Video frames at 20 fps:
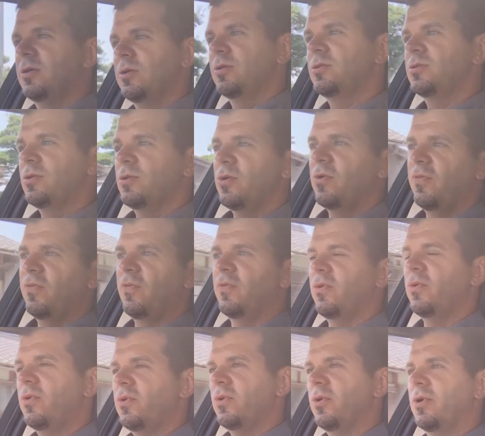So
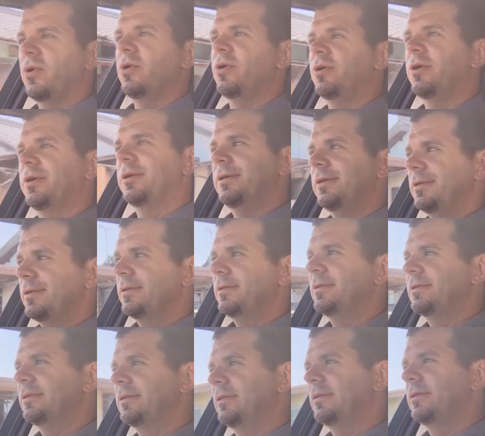for
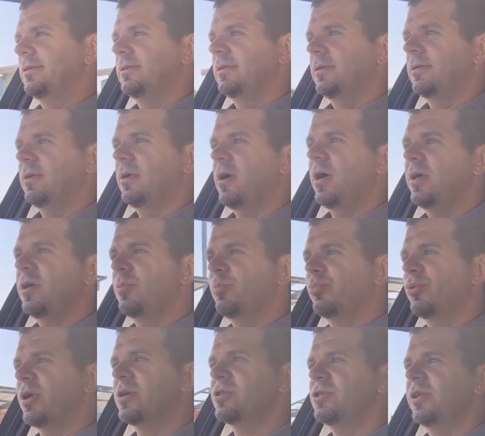a high
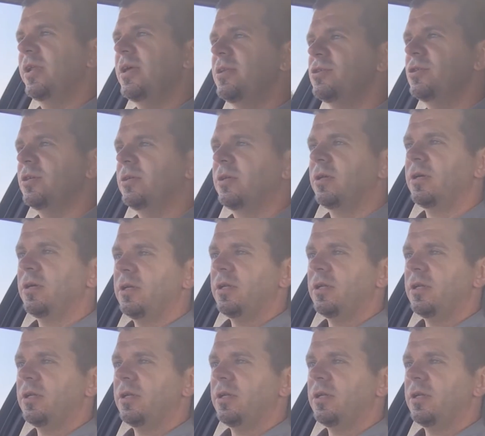compression engine,